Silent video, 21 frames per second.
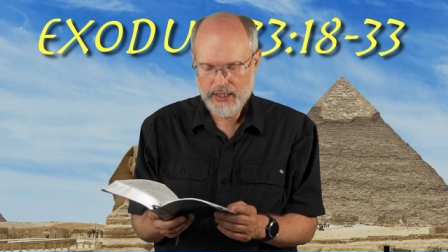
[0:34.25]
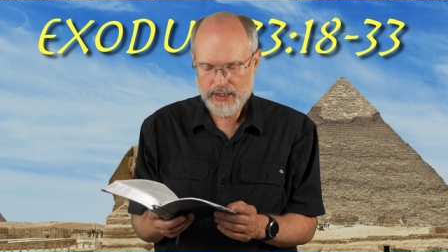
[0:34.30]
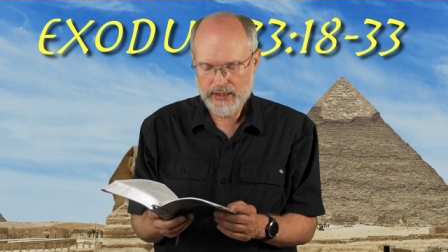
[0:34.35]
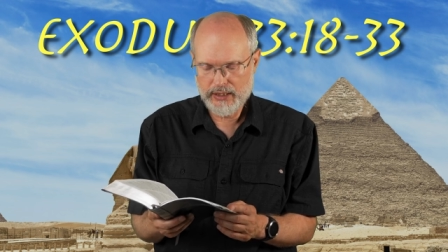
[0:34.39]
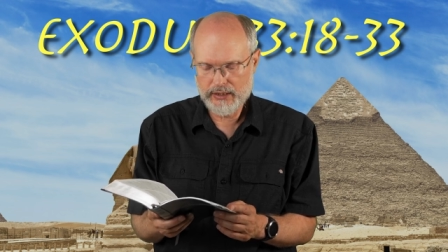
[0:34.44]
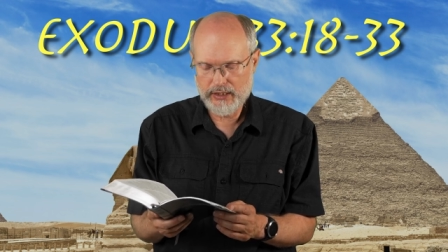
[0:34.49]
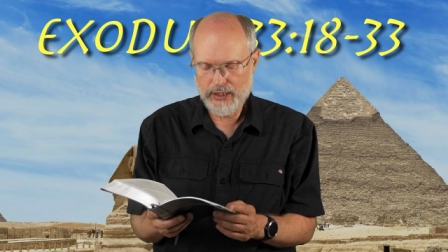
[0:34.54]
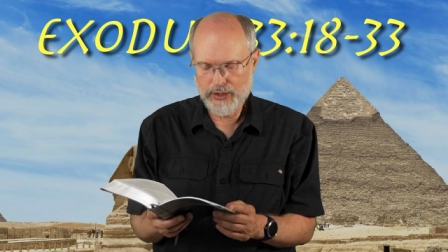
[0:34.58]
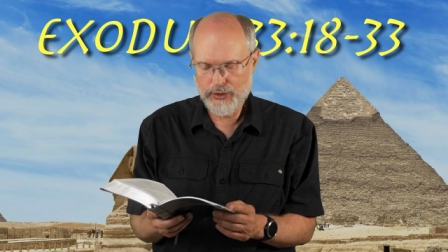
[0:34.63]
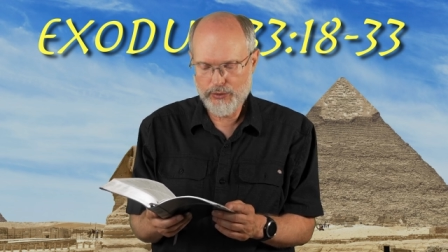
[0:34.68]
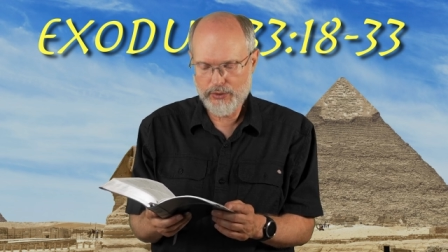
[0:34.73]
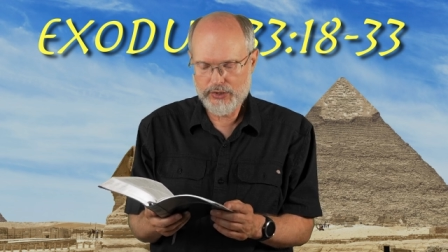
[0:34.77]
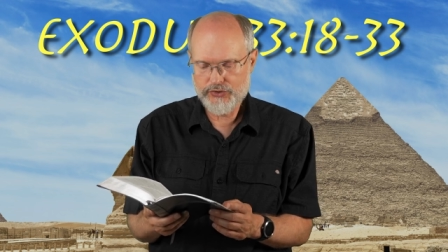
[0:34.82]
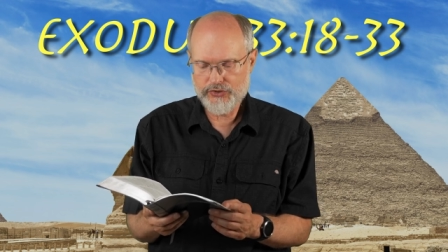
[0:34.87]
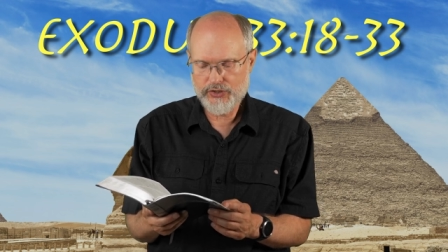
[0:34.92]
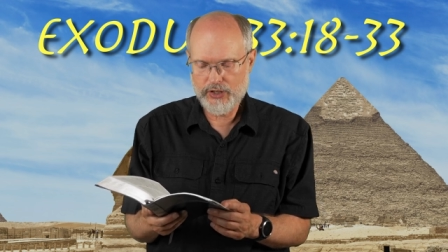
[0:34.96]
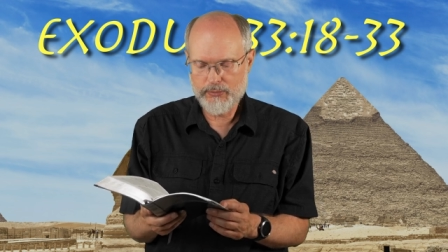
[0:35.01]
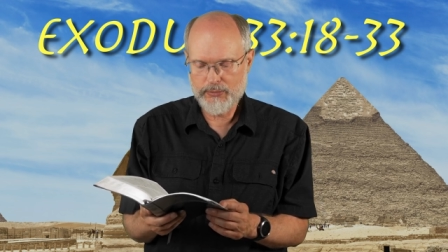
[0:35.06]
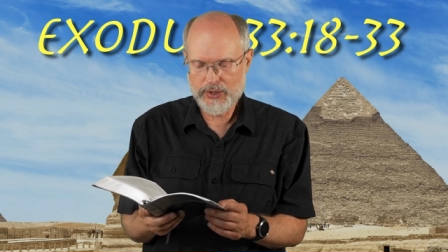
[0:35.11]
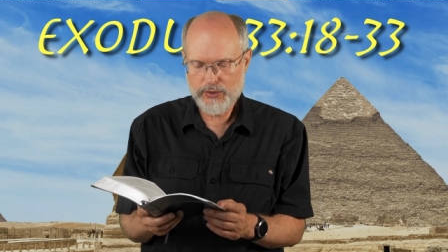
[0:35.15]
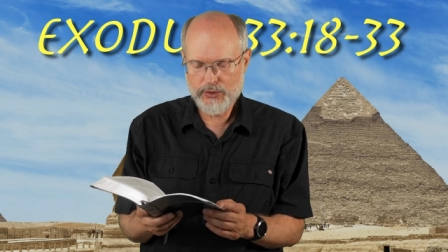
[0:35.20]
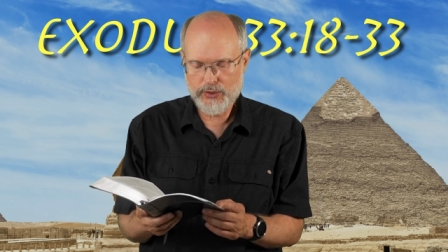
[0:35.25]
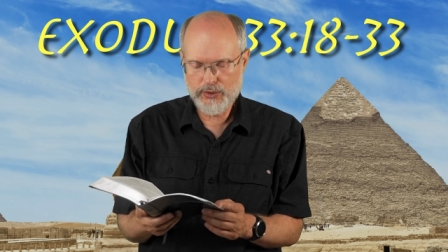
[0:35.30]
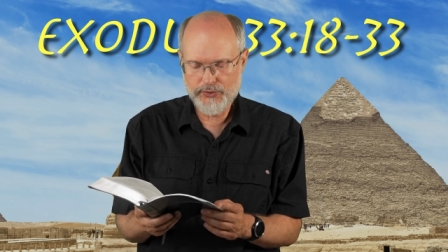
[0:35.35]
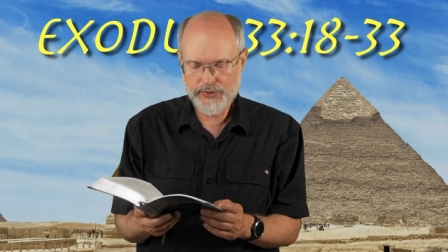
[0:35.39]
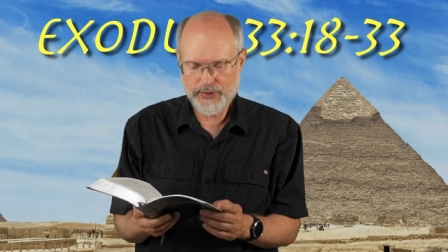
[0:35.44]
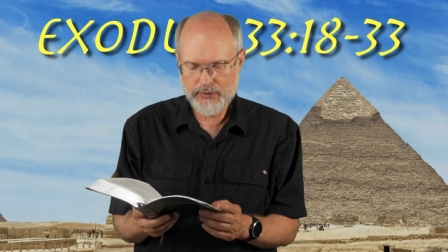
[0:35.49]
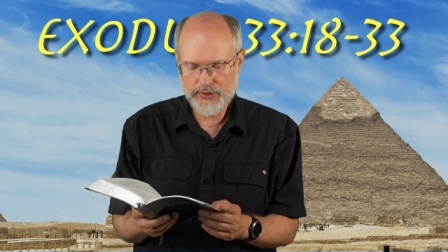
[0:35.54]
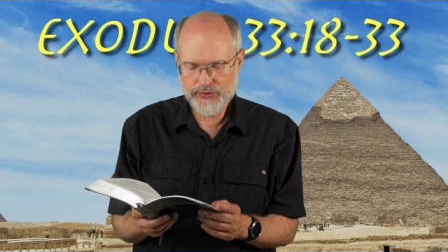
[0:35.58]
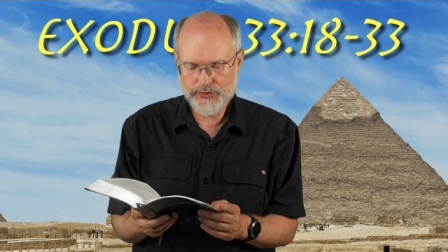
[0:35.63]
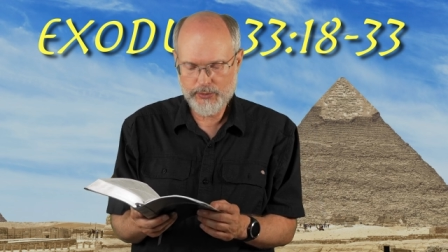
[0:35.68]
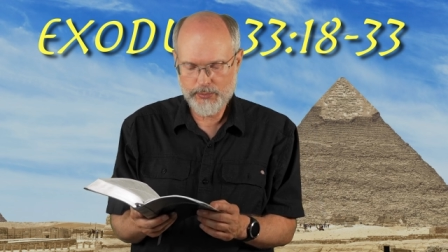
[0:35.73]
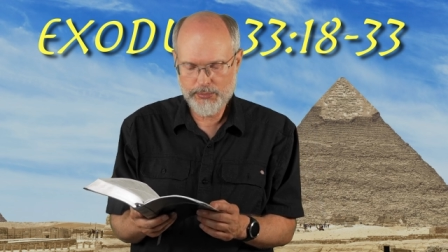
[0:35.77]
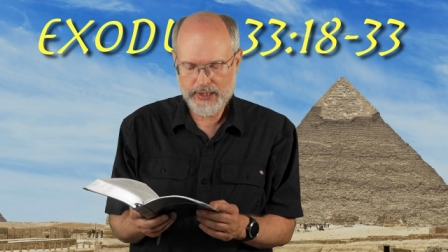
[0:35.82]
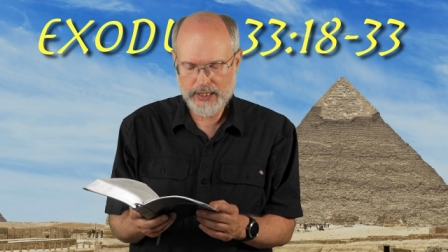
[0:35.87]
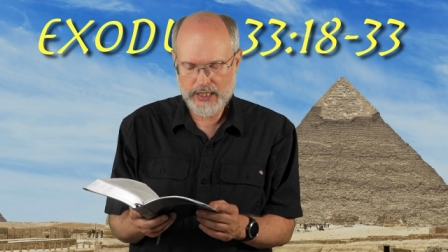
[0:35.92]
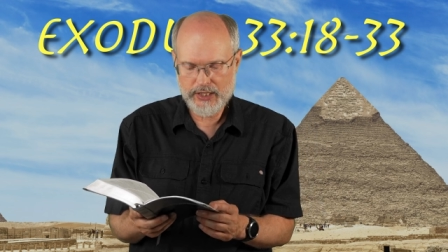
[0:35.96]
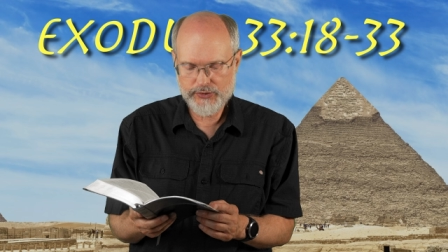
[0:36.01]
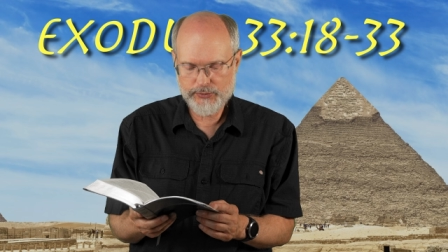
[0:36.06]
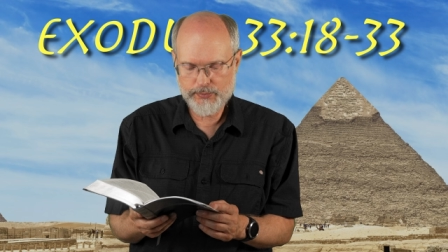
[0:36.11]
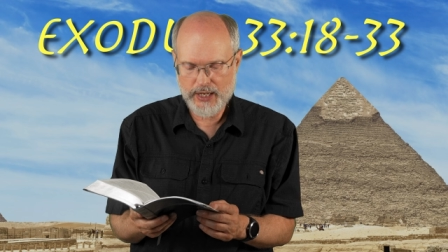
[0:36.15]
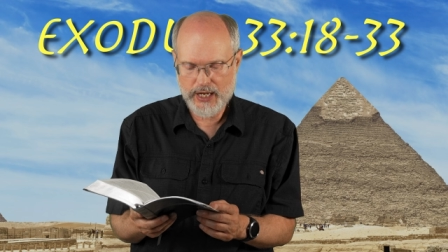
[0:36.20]
Then the Lord said, Behold, there is a
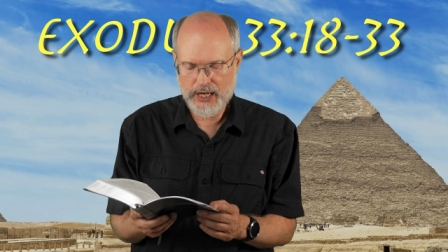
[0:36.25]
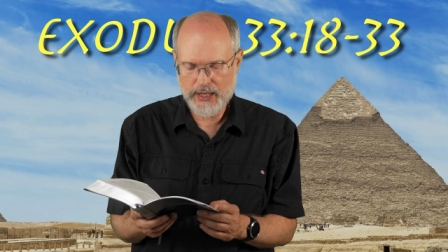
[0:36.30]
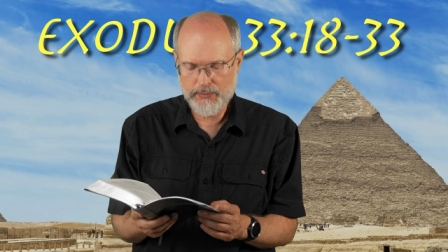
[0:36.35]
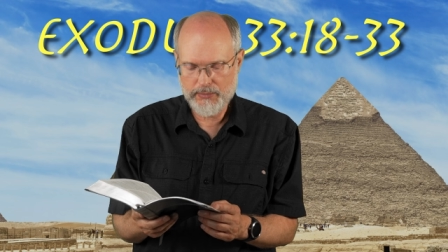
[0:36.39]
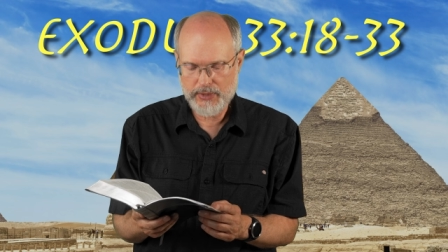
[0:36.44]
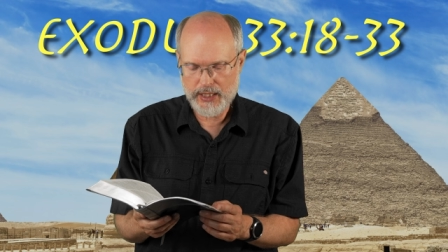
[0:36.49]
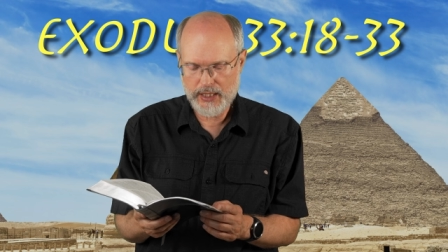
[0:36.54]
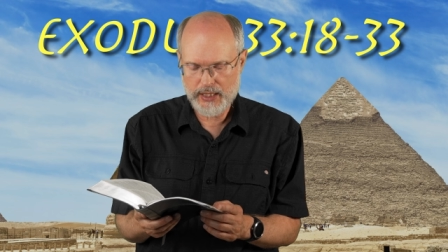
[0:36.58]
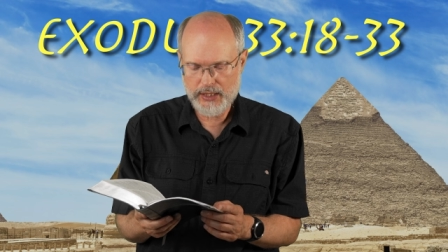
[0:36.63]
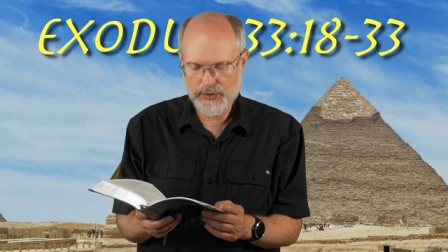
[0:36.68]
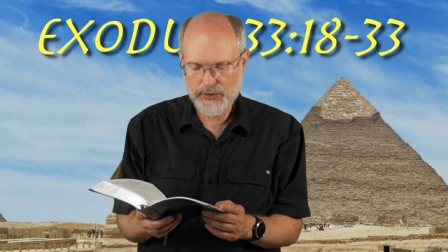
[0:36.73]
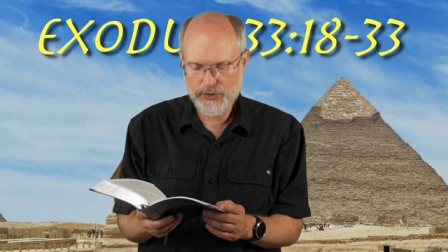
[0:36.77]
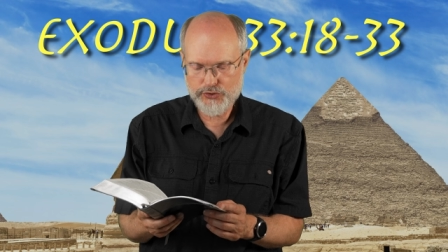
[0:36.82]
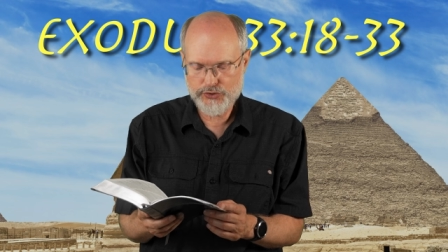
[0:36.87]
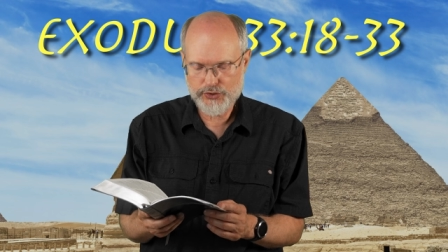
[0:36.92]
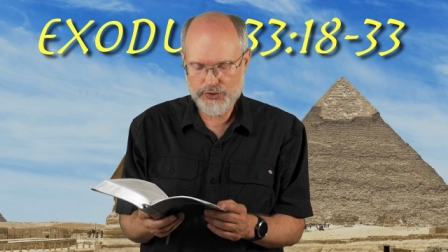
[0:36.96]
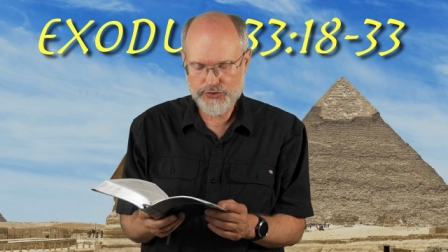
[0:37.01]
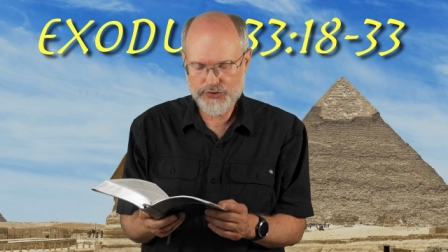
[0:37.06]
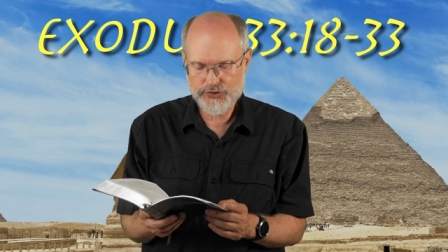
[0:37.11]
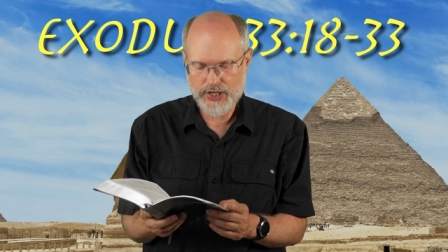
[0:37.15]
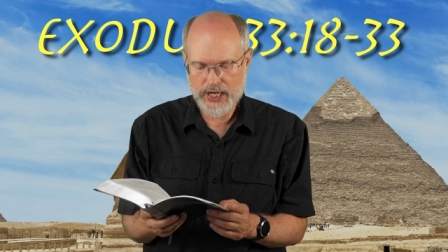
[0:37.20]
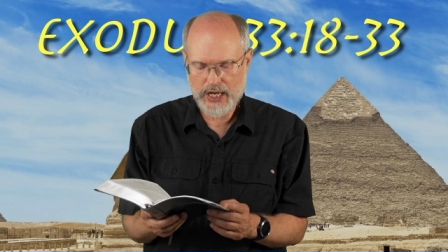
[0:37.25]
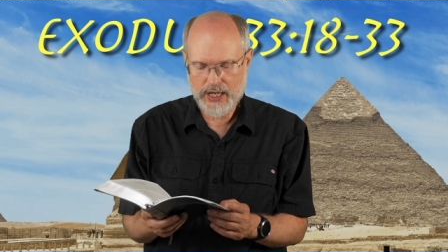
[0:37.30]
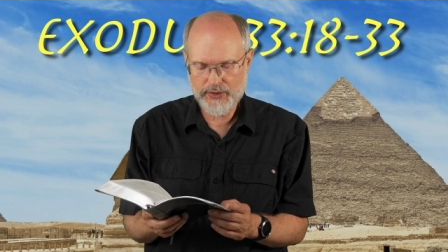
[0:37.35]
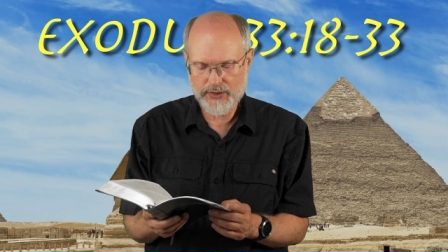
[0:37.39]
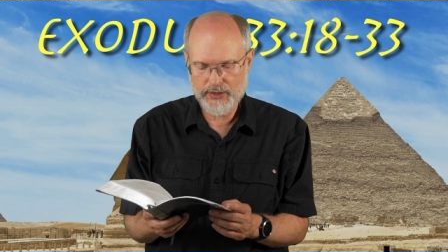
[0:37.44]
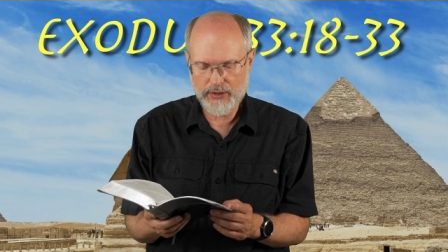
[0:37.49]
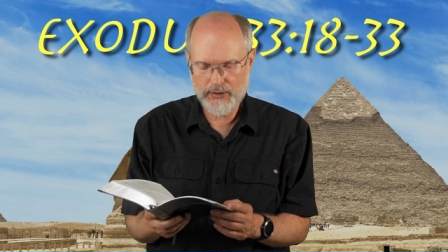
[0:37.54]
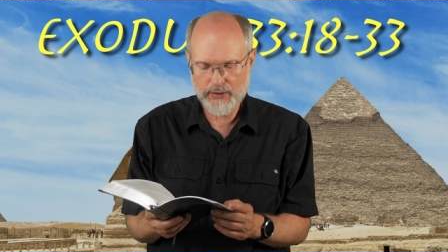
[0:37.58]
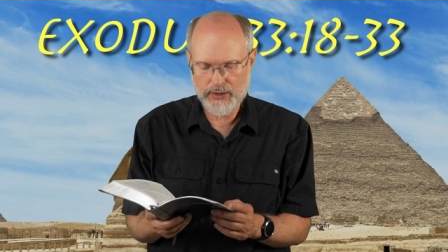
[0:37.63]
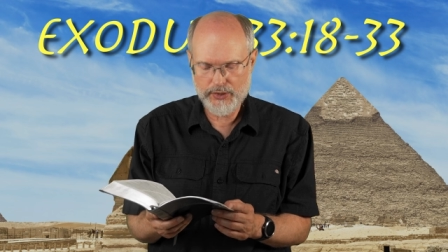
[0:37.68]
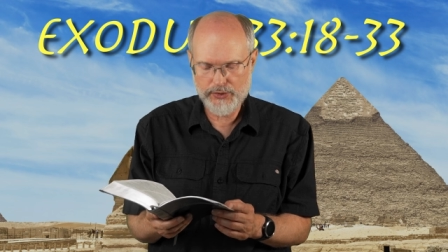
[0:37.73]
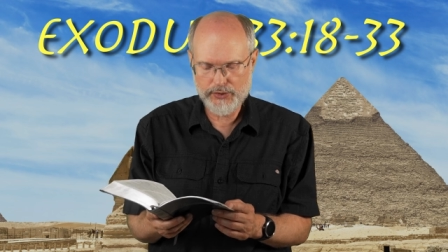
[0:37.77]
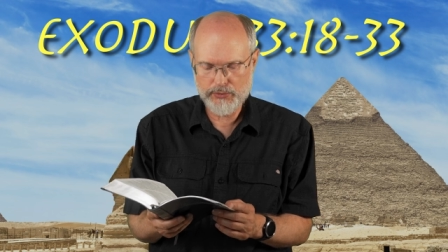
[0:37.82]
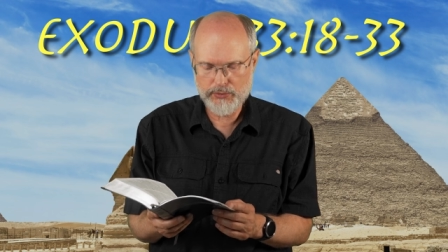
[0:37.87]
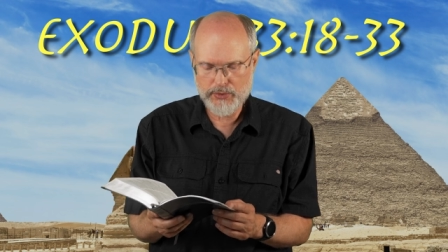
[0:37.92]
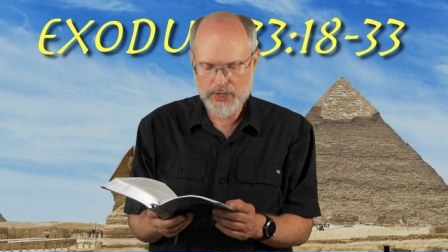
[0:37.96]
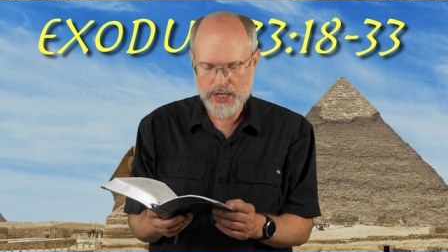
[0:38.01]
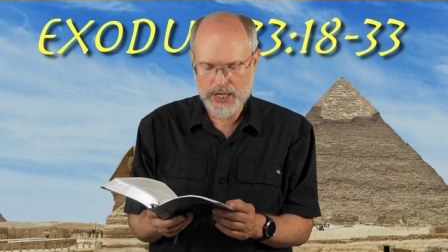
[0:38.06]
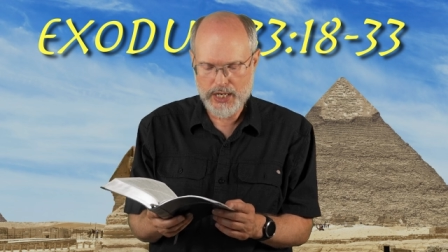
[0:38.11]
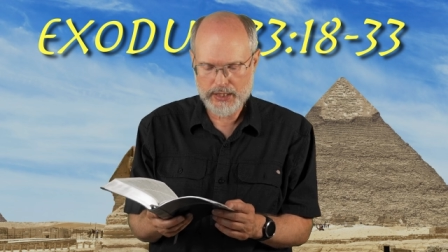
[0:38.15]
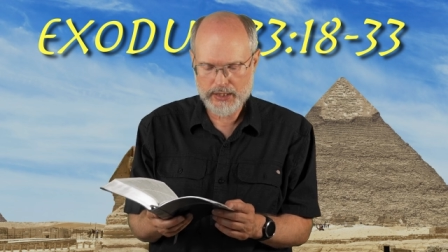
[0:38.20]
place by me, and you shall stand there on the
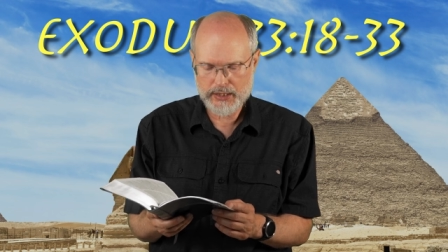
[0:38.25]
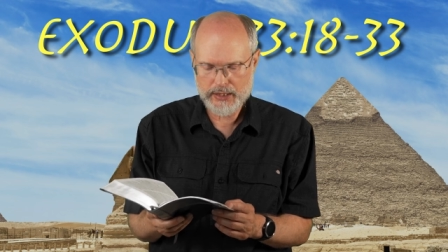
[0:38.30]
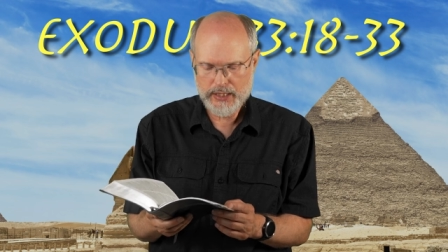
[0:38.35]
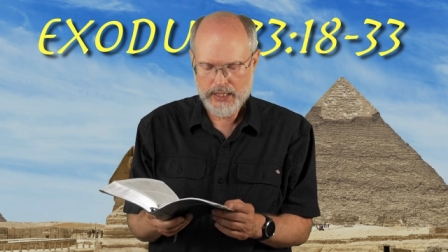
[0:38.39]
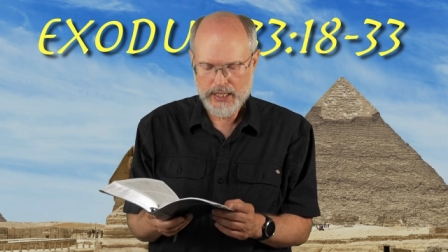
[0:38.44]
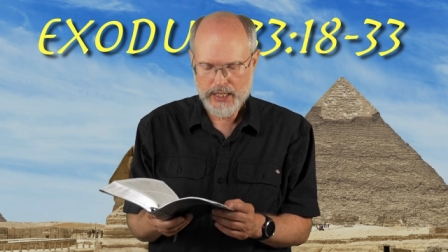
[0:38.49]
rock.